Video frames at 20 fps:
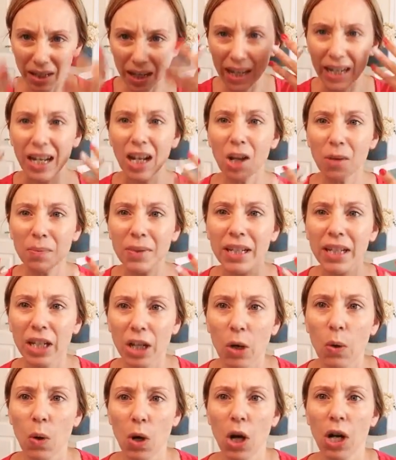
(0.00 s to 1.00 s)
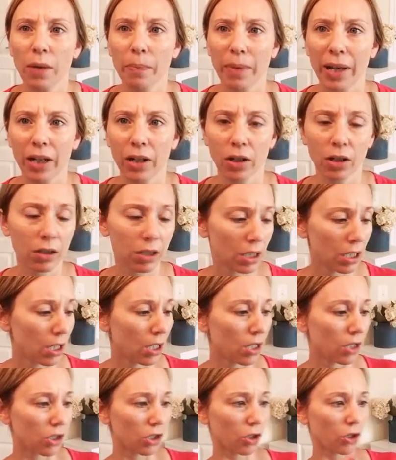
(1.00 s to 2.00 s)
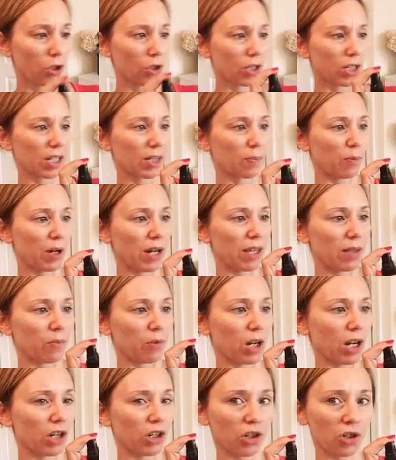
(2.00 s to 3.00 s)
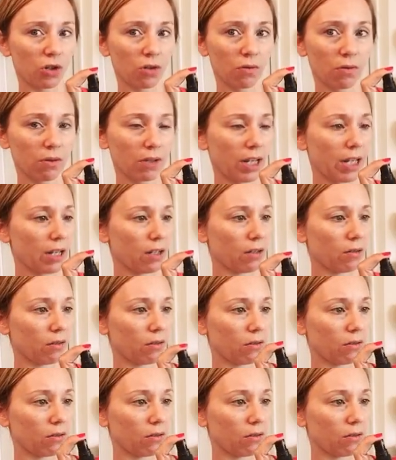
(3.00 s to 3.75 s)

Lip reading: It helps it go on better. So you're gonna spray the brush like